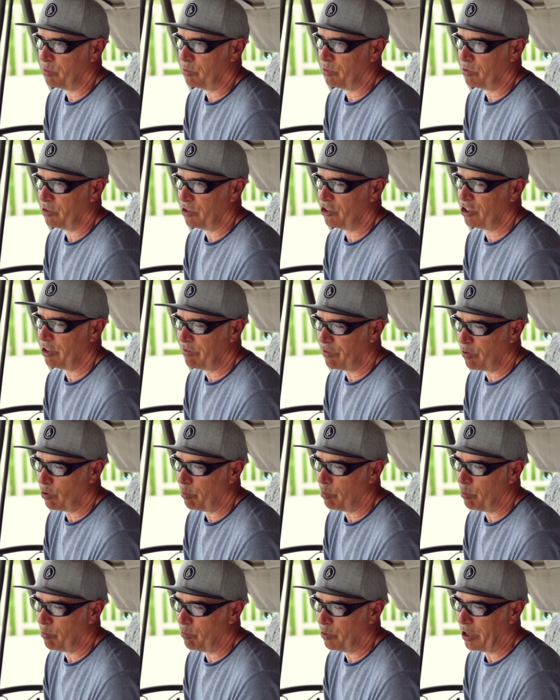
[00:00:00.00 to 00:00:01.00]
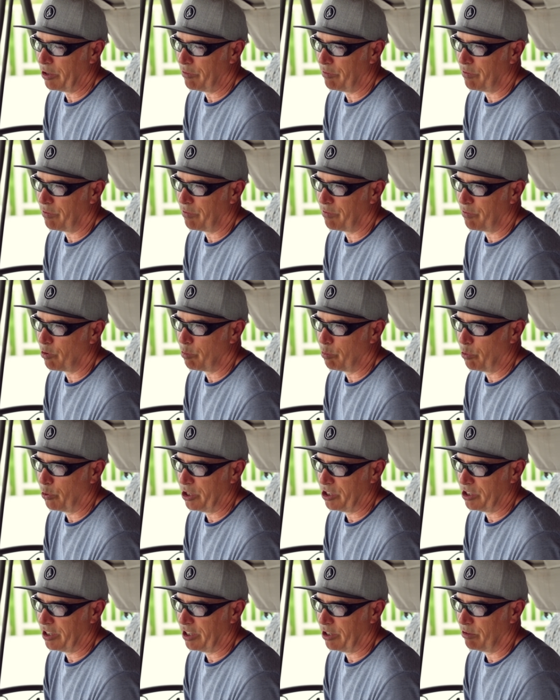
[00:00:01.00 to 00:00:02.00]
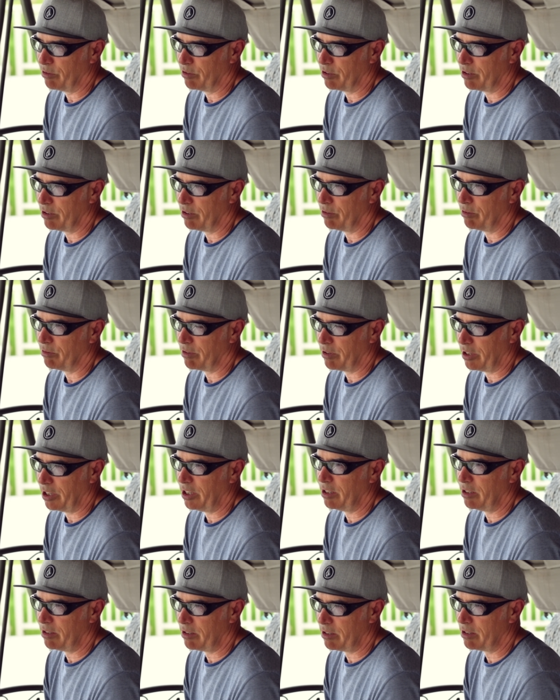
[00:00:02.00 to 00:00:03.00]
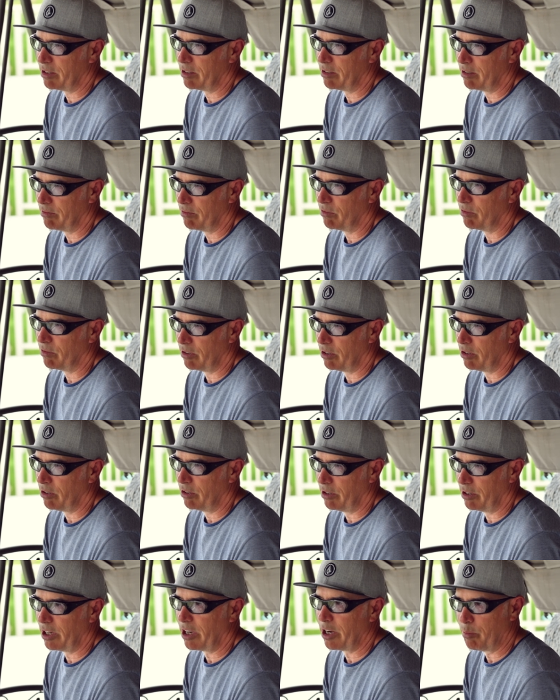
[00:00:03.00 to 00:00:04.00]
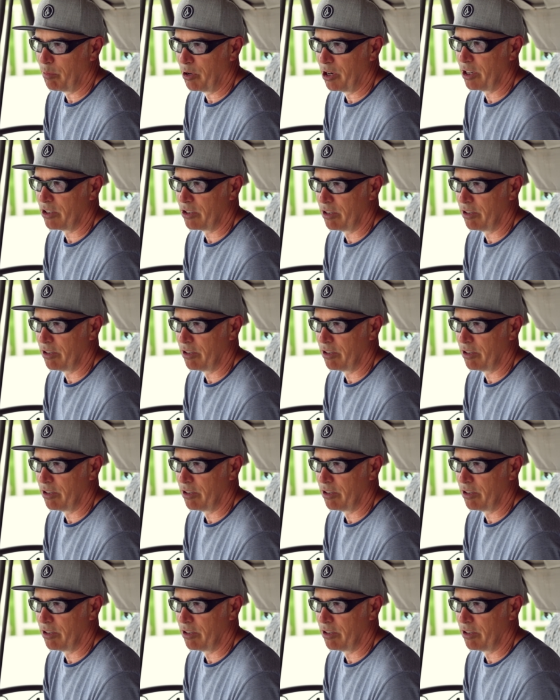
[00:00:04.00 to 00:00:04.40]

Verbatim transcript: she had four we had four boys in the house, so things you know you got to march to